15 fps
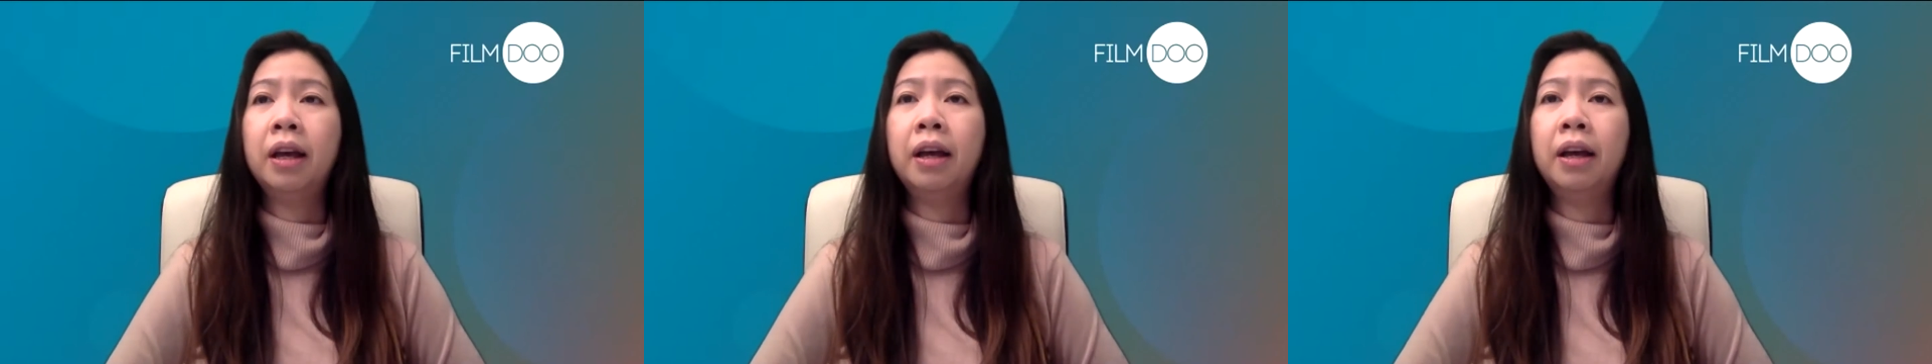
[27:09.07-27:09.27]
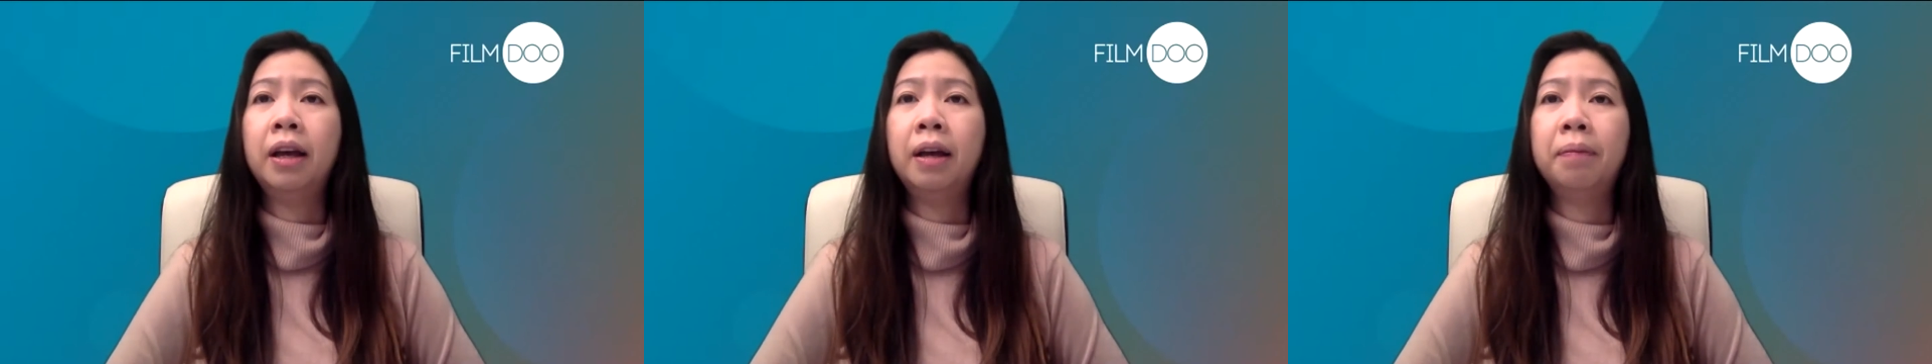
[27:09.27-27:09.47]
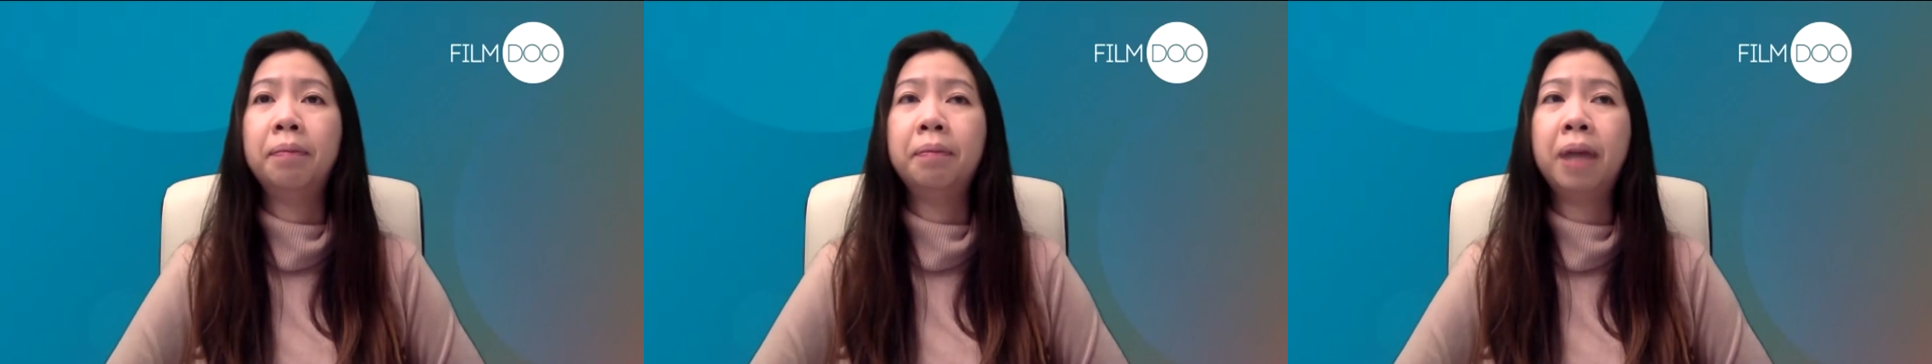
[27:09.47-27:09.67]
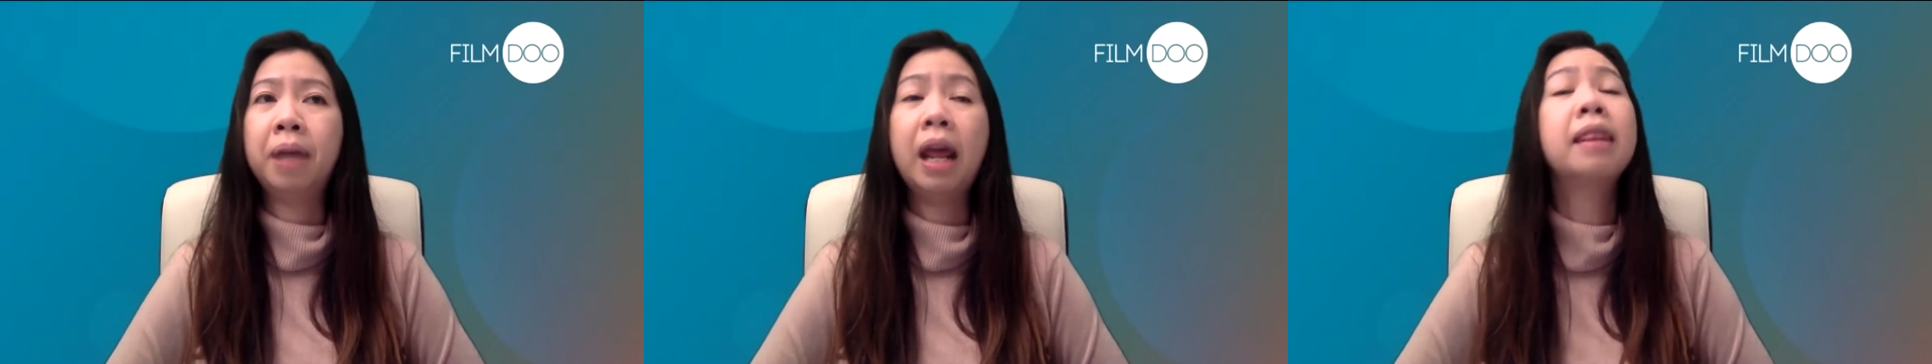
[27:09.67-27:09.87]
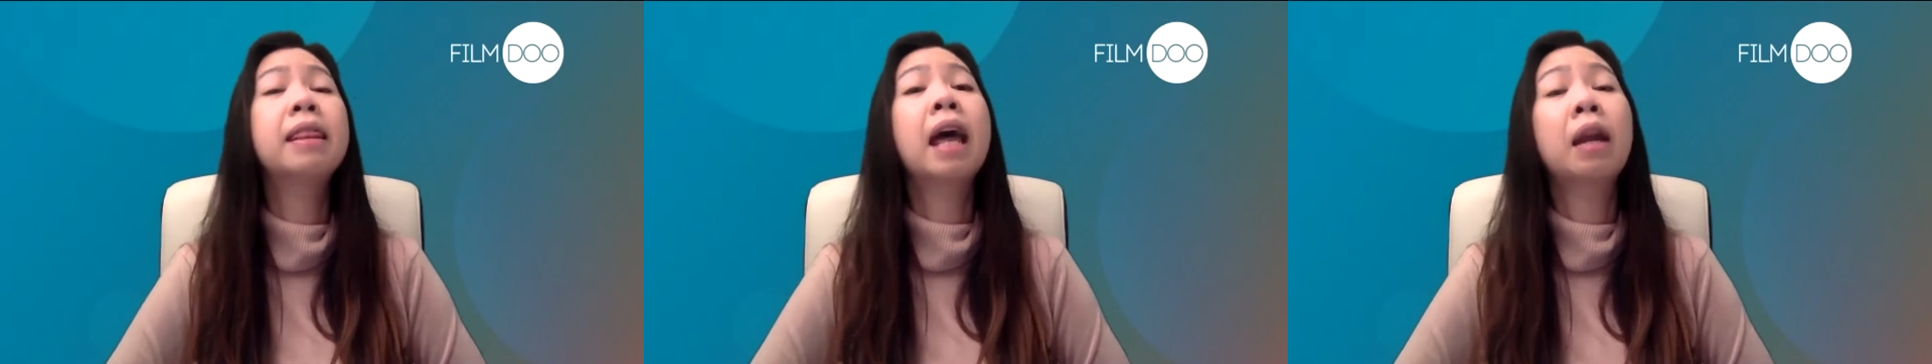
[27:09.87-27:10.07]

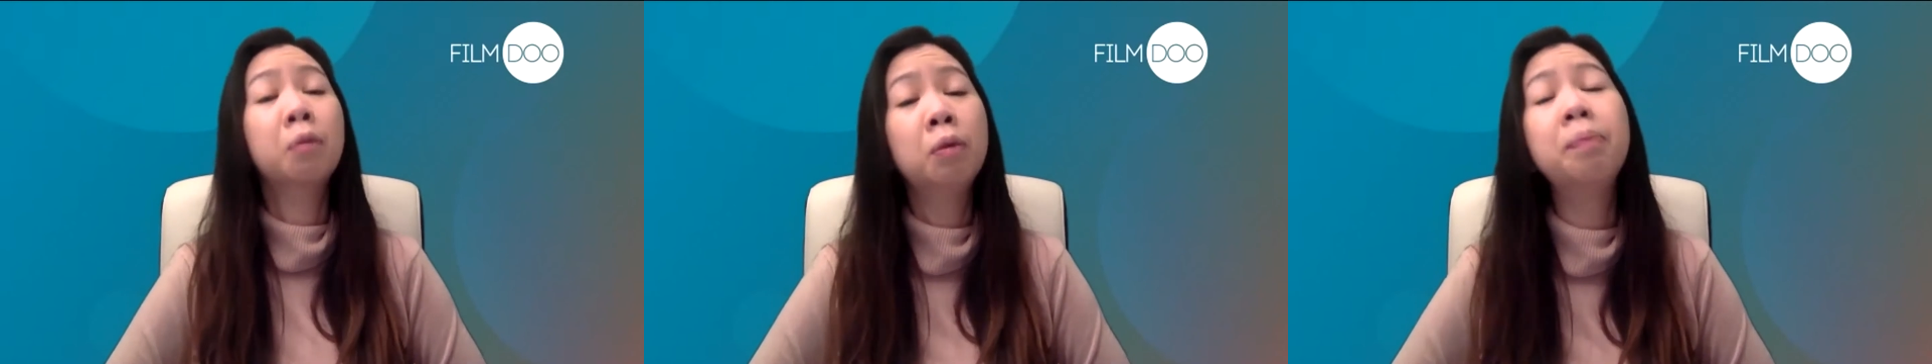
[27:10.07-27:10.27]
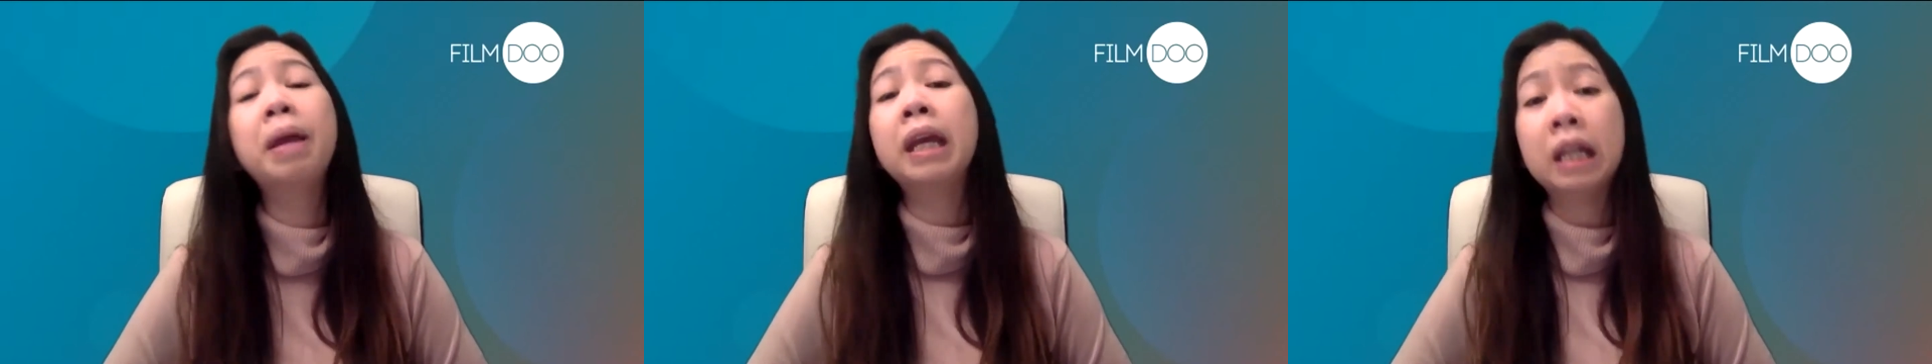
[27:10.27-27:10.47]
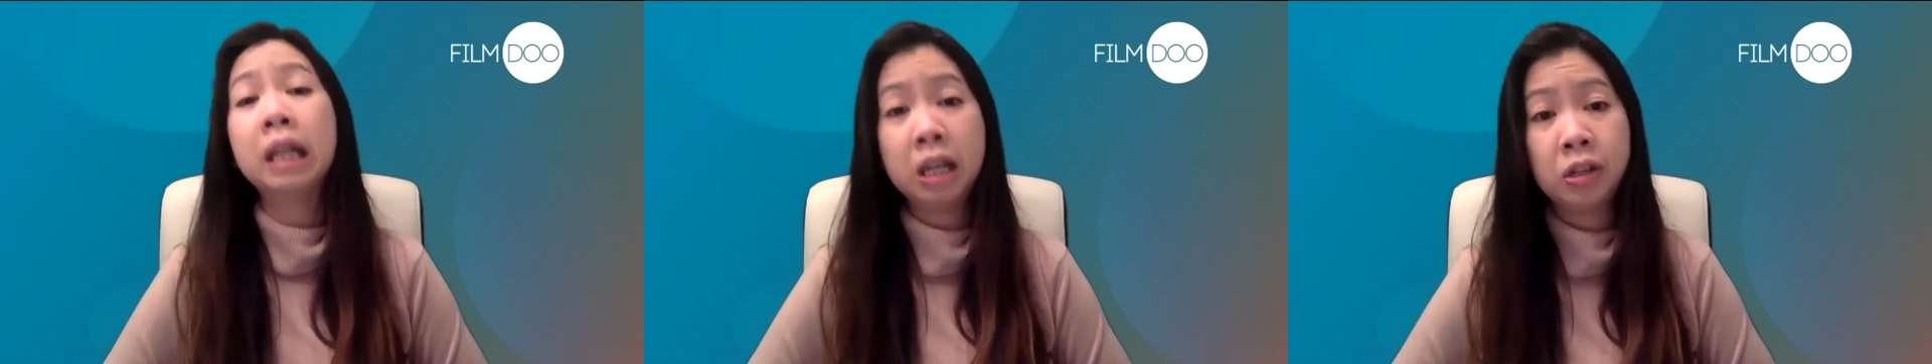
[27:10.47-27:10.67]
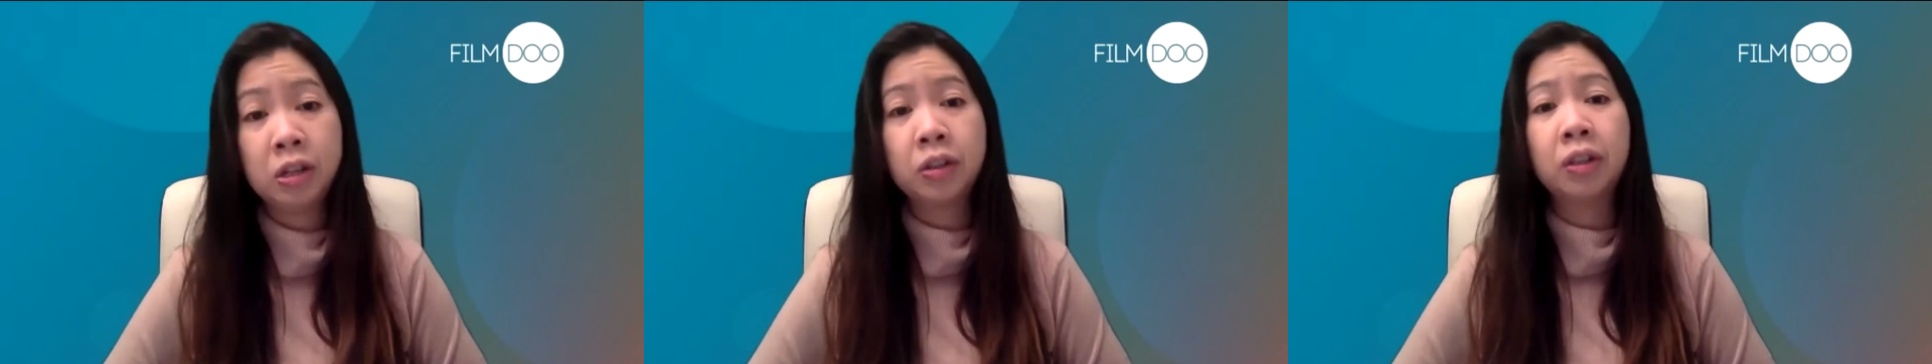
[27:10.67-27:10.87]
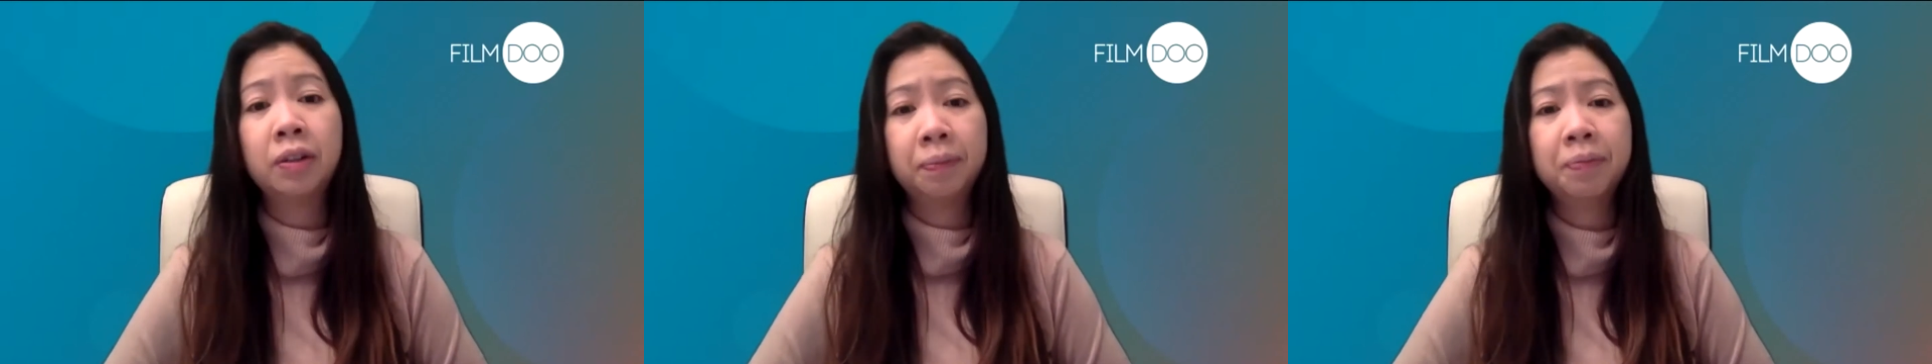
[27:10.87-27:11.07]
and that will make it
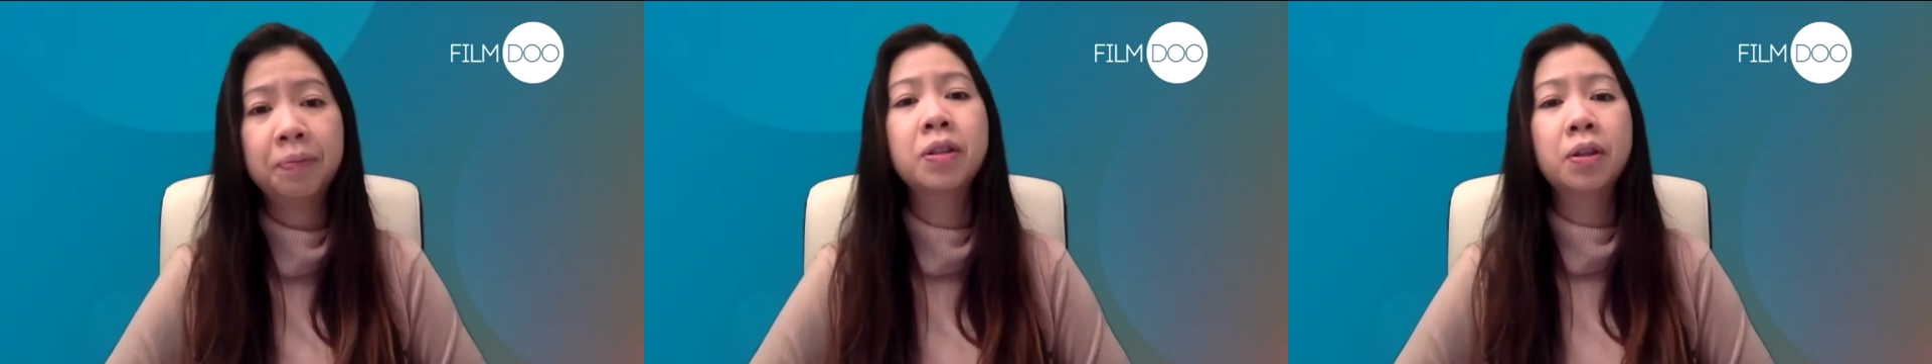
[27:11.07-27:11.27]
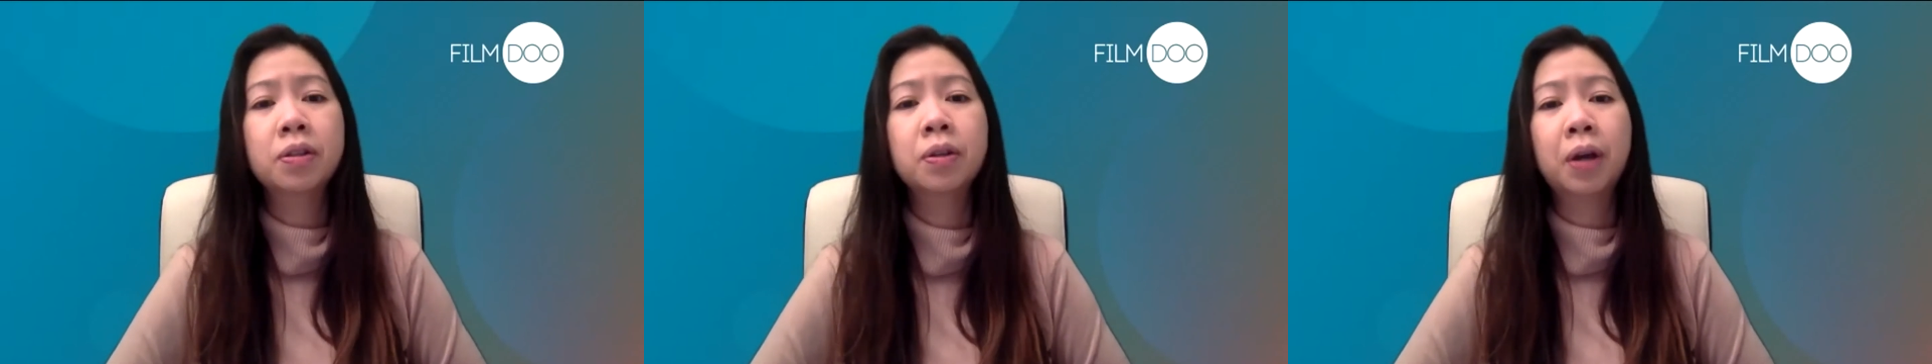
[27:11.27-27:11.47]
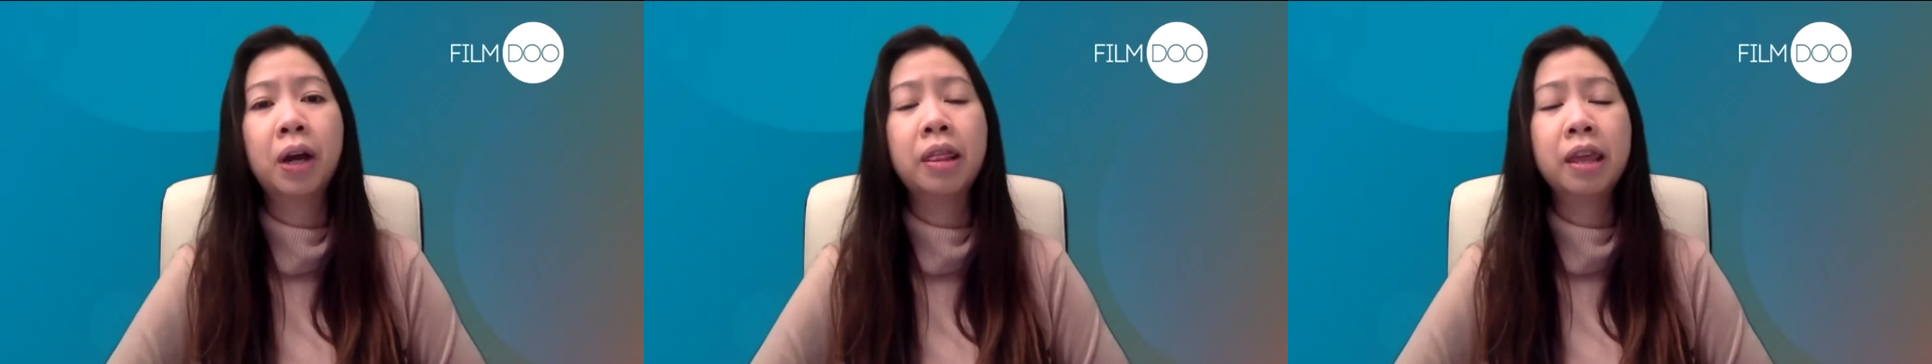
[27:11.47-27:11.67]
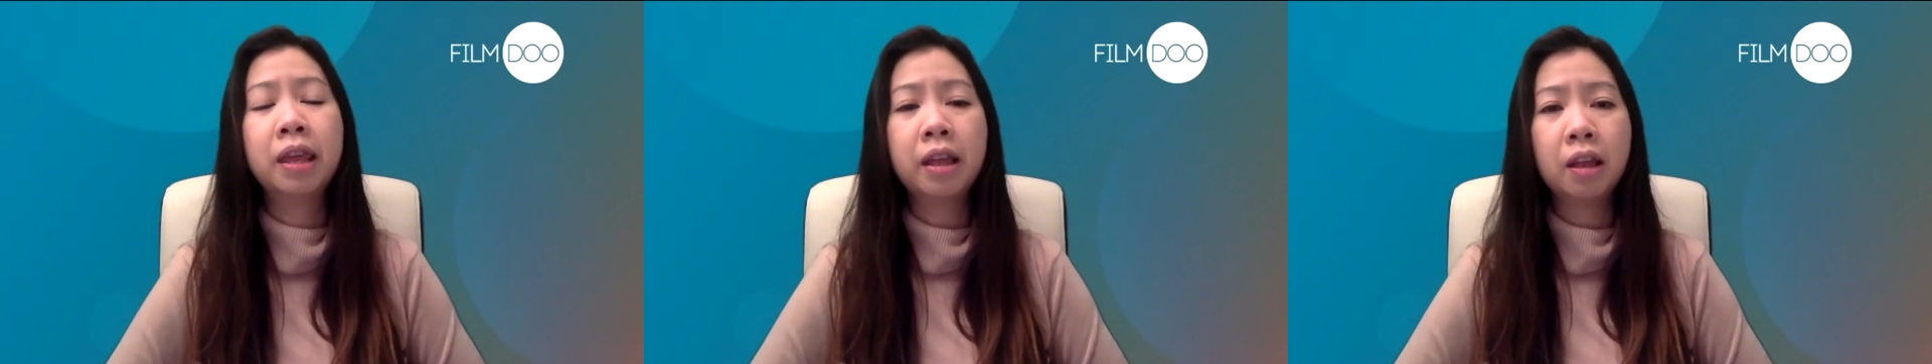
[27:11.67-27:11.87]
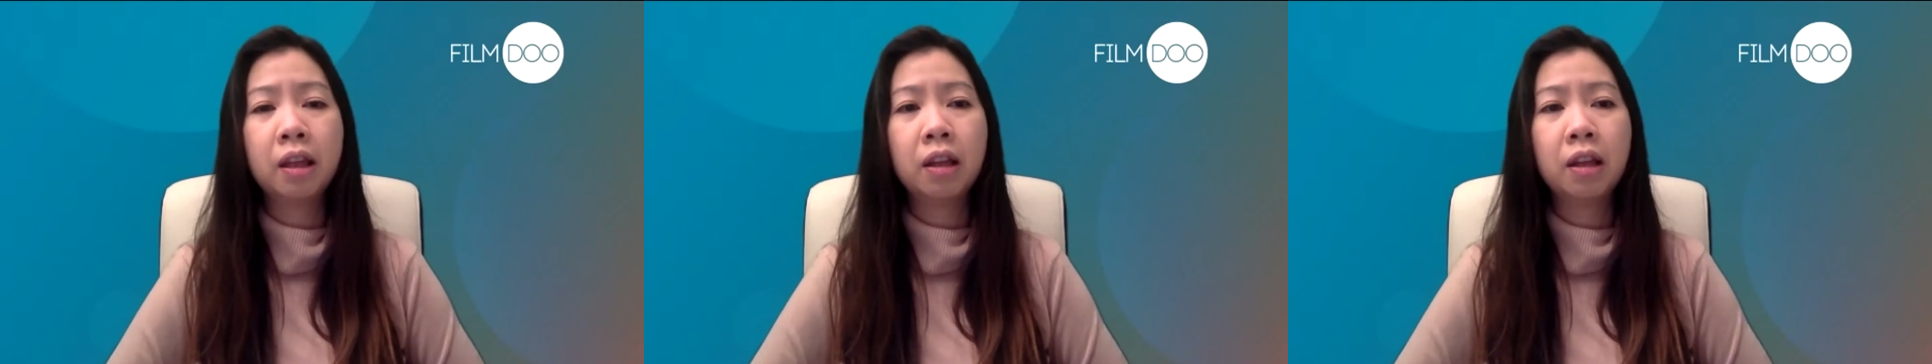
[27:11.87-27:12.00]
easier. So I think